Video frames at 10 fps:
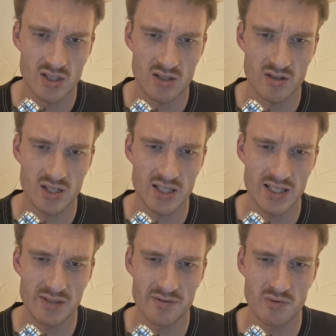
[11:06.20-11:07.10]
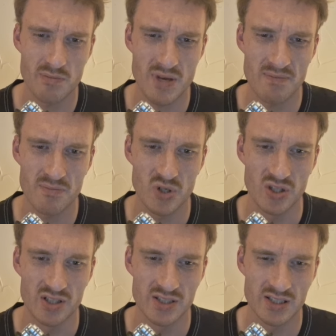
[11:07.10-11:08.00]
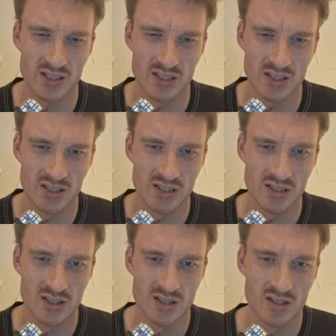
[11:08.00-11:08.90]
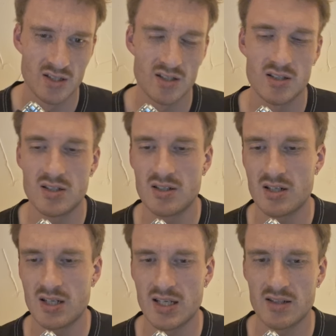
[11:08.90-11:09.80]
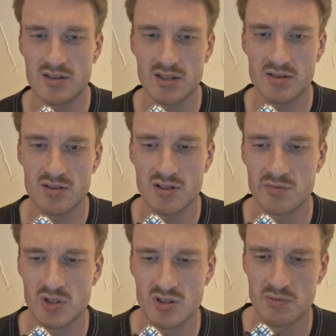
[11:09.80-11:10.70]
How can I even remember this? Atlantic Terminal.